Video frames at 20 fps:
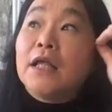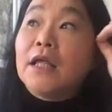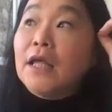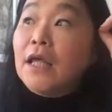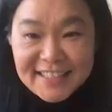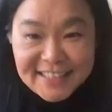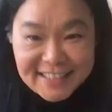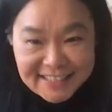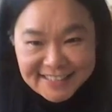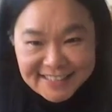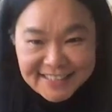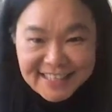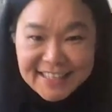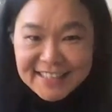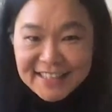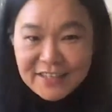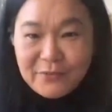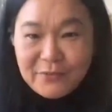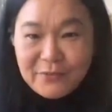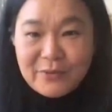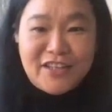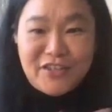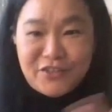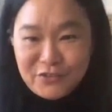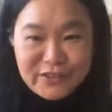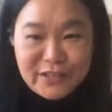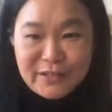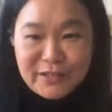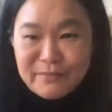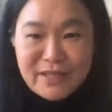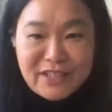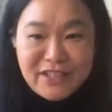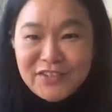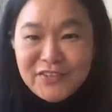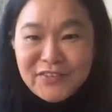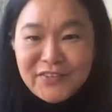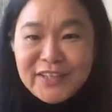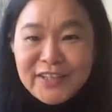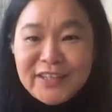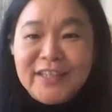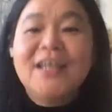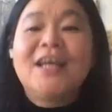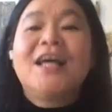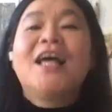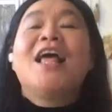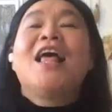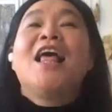So as I said that when I use the material,